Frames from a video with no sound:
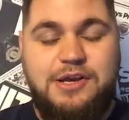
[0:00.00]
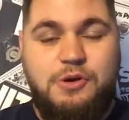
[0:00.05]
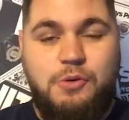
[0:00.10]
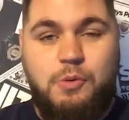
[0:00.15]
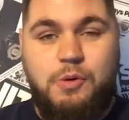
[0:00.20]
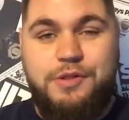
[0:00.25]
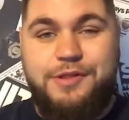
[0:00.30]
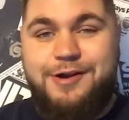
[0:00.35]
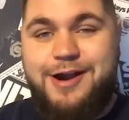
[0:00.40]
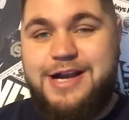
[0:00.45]

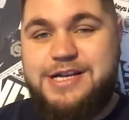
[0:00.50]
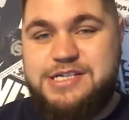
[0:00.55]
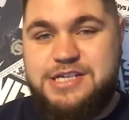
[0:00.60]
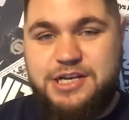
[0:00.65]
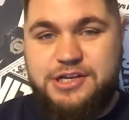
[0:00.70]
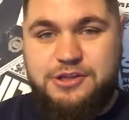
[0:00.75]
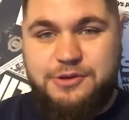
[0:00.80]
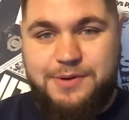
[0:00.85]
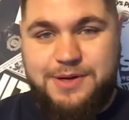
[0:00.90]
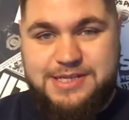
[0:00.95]
What they're
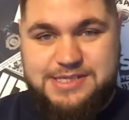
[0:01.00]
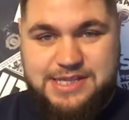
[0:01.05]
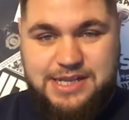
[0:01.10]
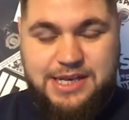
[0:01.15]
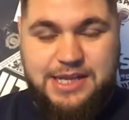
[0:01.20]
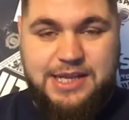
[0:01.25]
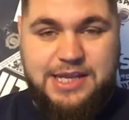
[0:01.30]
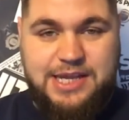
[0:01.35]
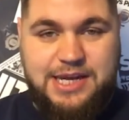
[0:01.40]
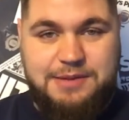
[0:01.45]
actually doing is they're
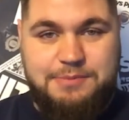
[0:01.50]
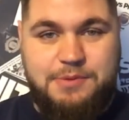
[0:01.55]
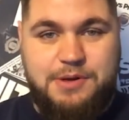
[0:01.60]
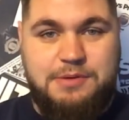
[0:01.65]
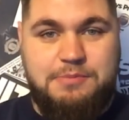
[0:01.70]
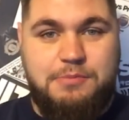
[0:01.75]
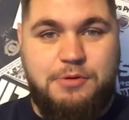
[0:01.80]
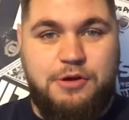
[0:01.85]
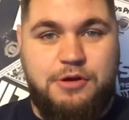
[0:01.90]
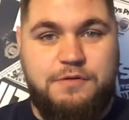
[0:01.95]
linking him in
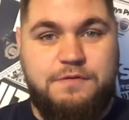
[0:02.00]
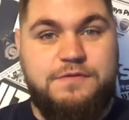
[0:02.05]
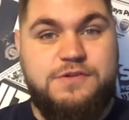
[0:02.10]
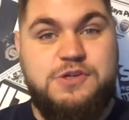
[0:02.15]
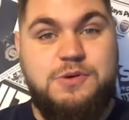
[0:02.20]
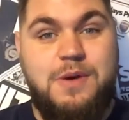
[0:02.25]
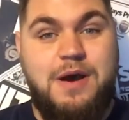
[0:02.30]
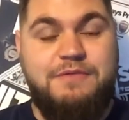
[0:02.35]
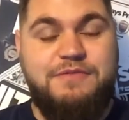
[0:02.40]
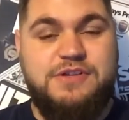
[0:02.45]
a move
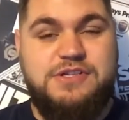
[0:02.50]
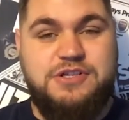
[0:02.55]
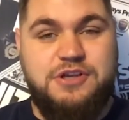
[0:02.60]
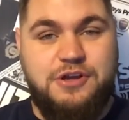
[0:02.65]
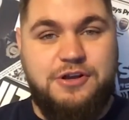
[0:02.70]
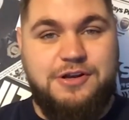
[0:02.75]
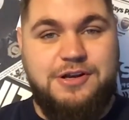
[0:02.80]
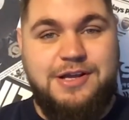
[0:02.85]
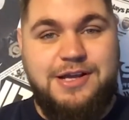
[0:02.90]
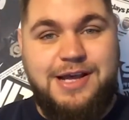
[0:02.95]
to
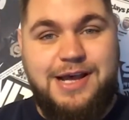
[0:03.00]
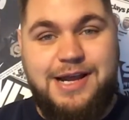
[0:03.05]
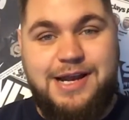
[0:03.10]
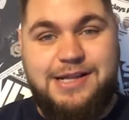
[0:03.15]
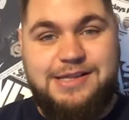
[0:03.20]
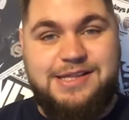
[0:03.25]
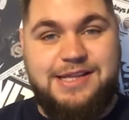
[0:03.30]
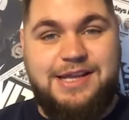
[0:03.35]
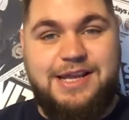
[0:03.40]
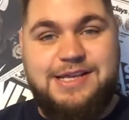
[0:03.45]
Everton. And
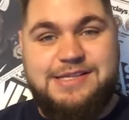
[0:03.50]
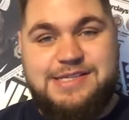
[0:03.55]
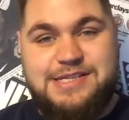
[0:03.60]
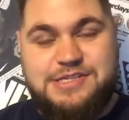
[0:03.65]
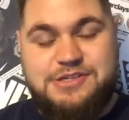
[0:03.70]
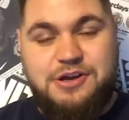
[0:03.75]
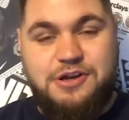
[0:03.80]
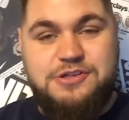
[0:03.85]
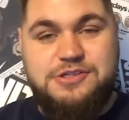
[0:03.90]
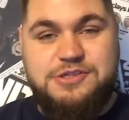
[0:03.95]
I think as
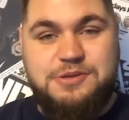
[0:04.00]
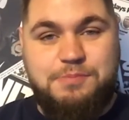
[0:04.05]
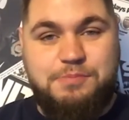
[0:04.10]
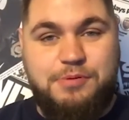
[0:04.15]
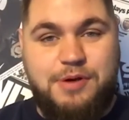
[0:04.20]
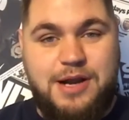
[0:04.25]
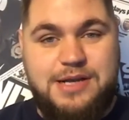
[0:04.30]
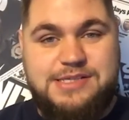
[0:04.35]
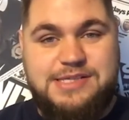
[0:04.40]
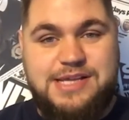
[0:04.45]
it's gone to
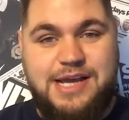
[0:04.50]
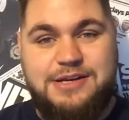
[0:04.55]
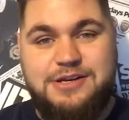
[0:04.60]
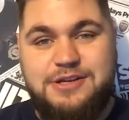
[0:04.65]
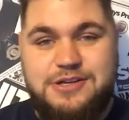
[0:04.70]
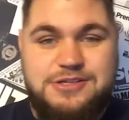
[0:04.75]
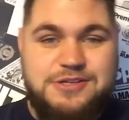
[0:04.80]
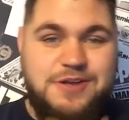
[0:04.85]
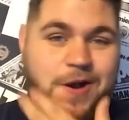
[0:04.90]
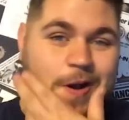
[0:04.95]
press, the
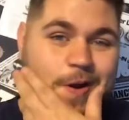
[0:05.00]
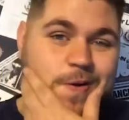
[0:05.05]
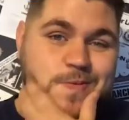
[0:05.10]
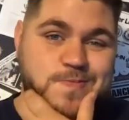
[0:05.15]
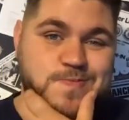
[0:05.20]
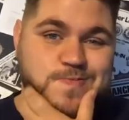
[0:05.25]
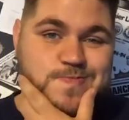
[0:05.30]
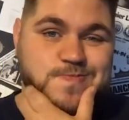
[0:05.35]
editor's gone,